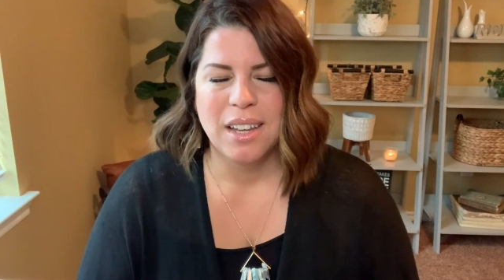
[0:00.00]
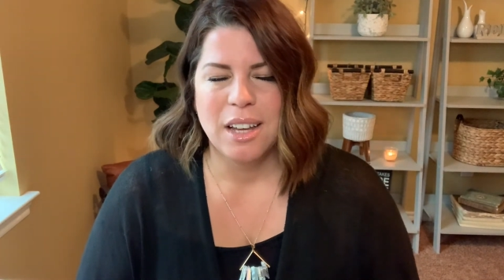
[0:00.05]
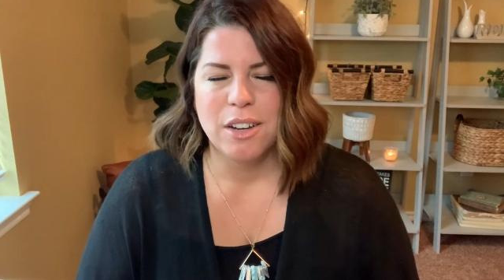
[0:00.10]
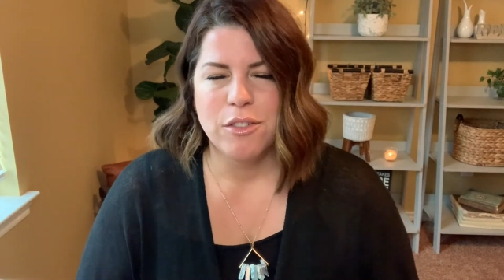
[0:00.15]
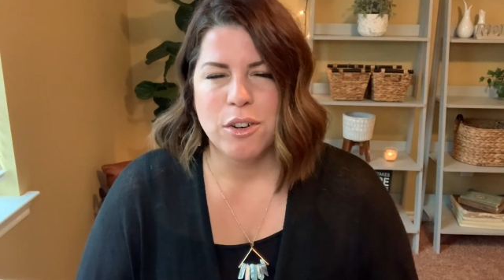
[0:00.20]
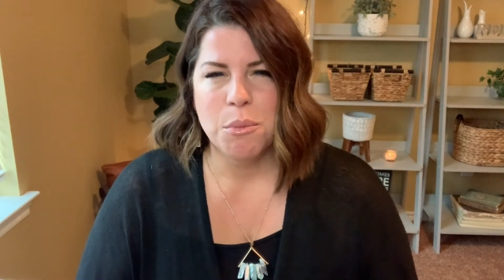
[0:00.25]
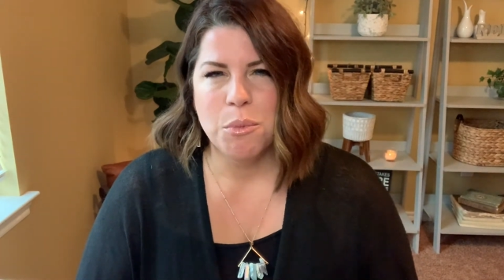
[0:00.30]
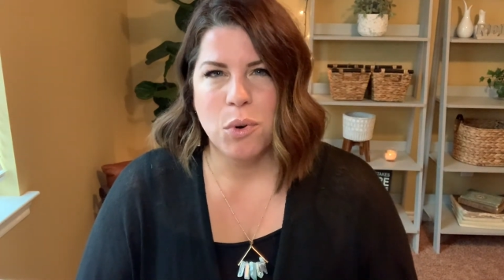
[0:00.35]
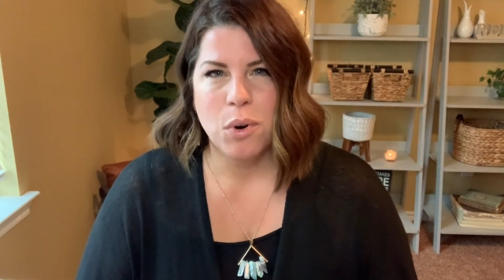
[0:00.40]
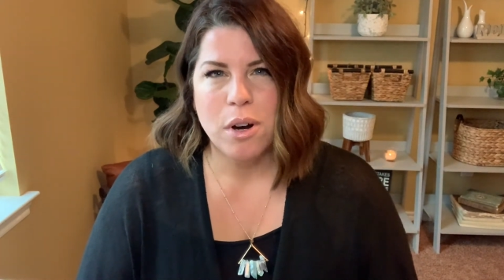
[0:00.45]

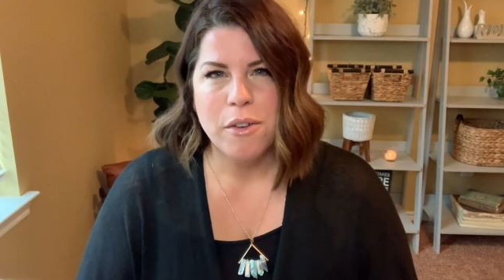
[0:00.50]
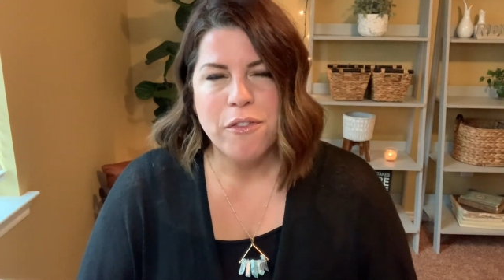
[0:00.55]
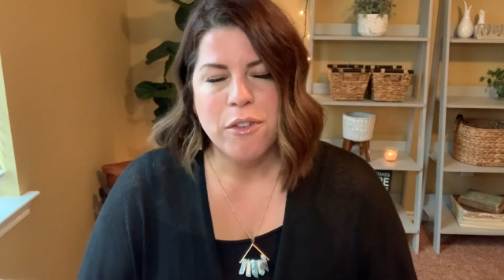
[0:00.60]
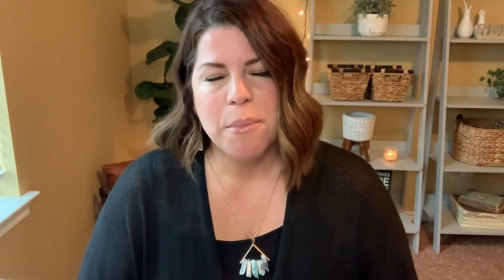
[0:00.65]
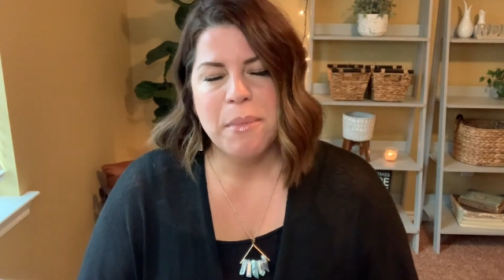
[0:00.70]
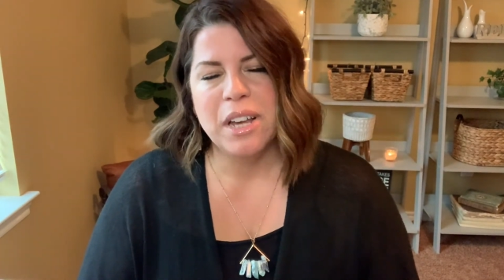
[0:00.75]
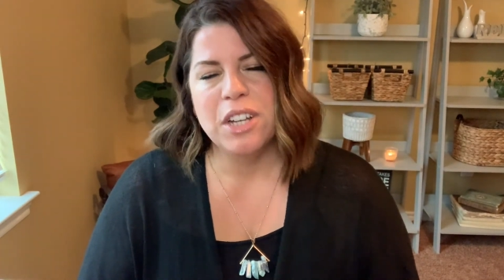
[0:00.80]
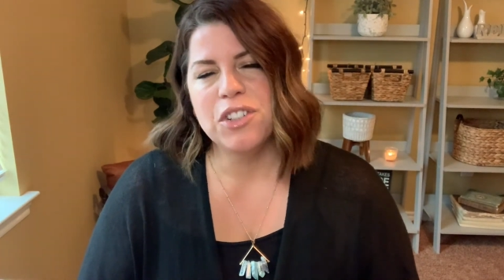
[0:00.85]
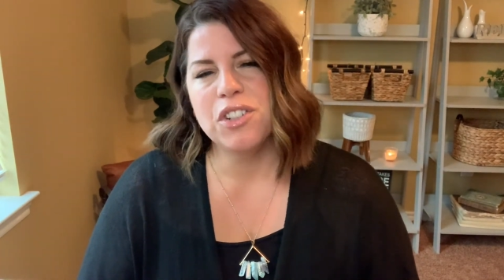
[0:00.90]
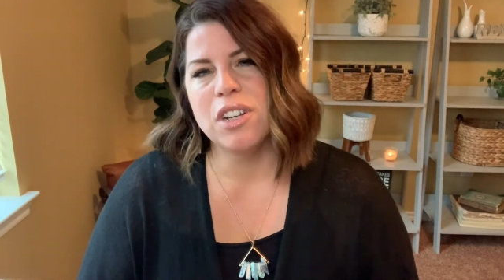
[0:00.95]
For more
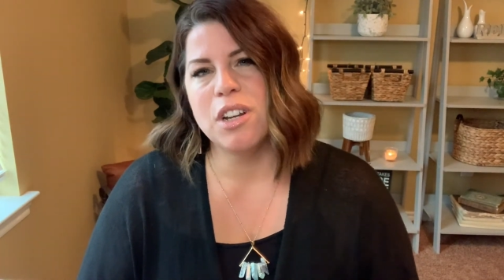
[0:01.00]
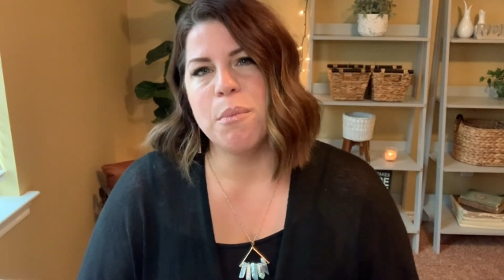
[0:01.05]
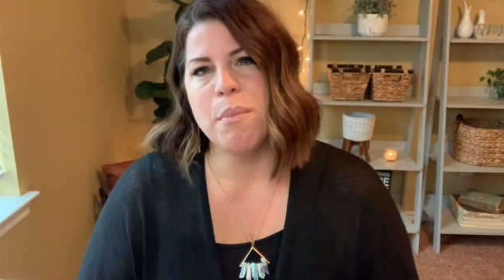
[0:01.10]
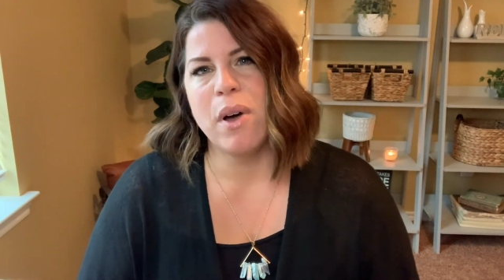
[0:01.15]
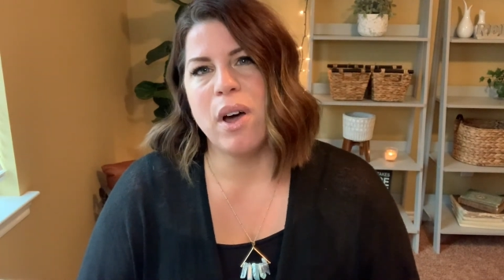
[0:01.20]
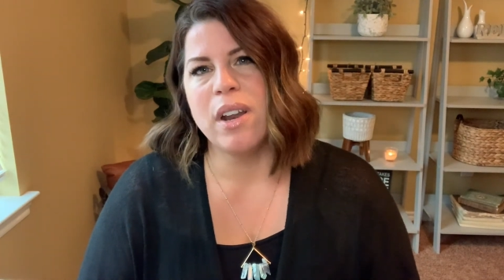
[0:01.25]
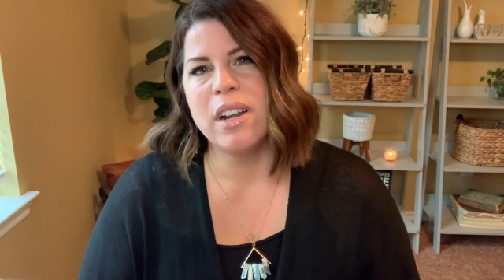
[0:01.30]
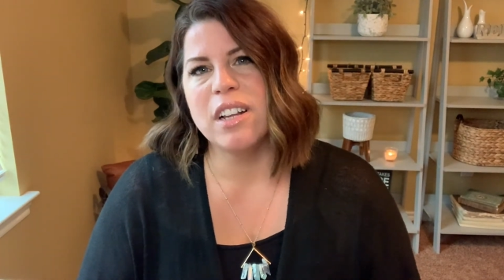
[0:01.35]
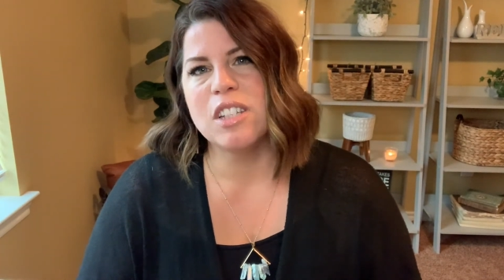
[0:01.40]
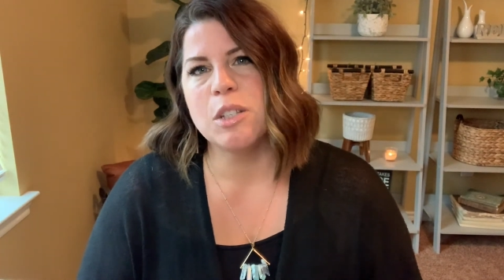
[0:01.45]
information
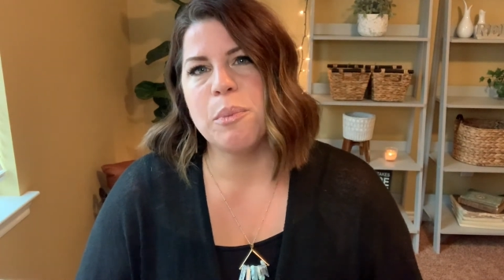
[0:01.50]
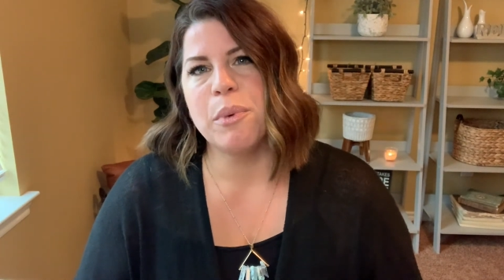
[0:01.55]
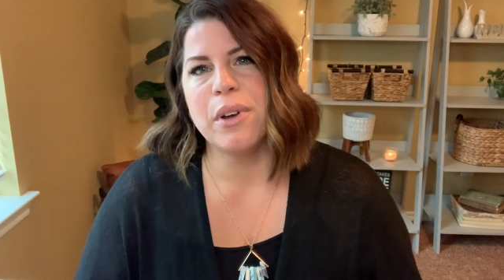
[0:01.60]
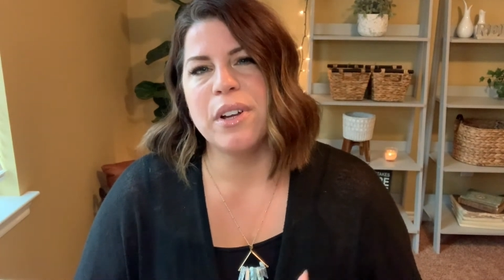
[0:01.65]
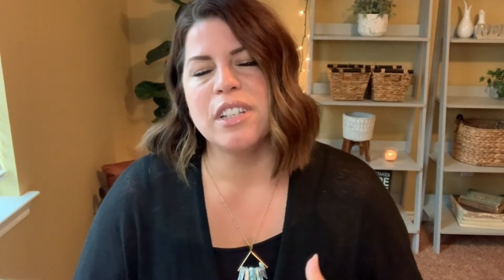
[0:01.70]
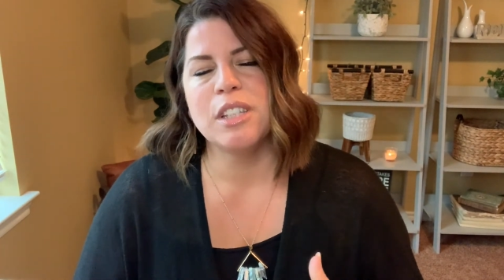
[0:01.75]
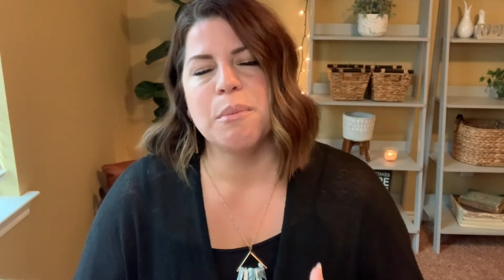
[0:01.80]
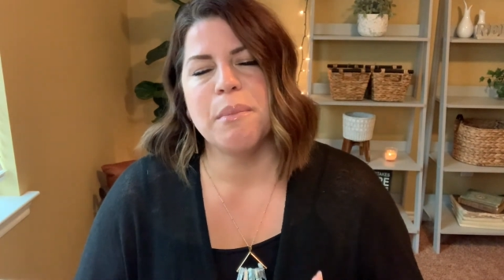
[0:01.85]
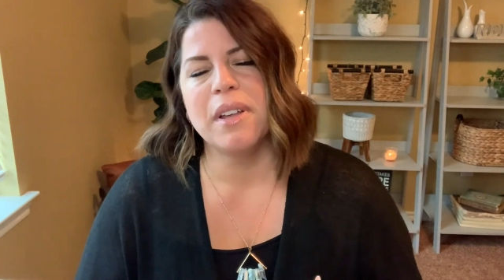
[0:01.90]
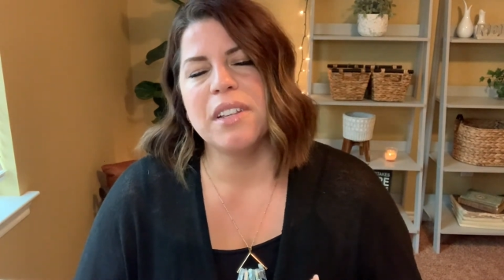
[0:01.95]
about
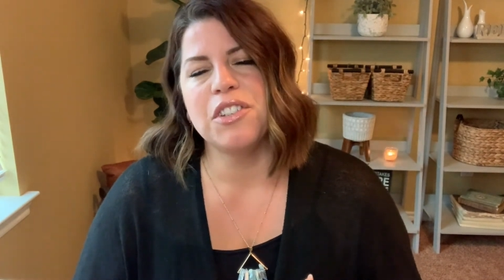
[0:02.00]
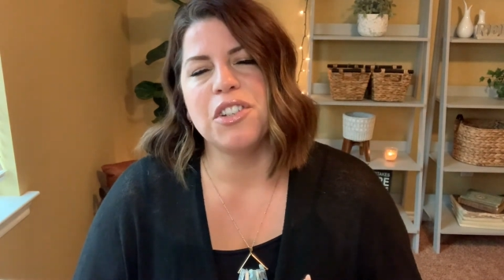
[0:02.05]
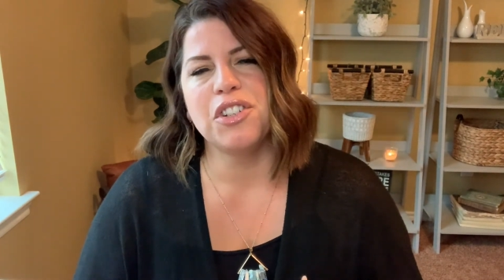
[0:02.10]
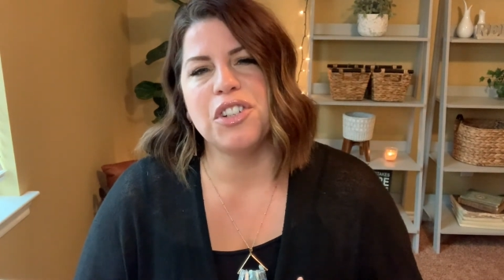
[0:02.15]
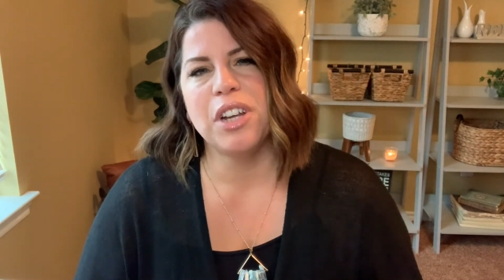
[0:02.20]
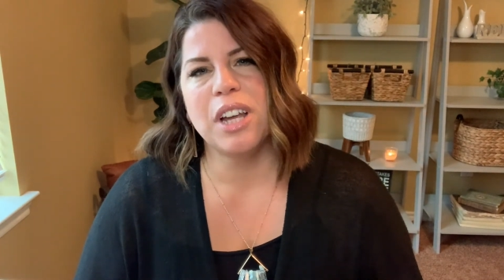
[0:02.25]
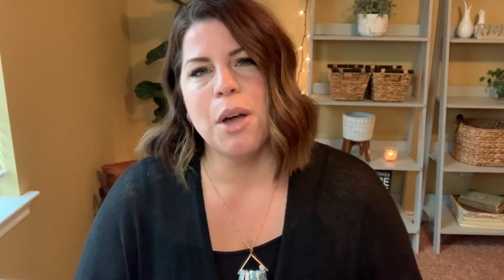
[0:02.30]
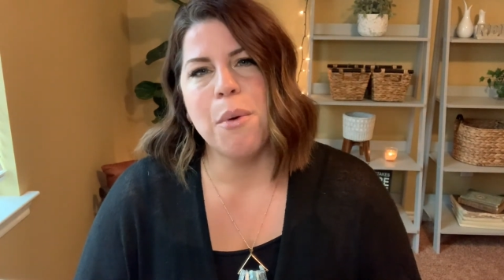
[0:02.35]
experience messaging,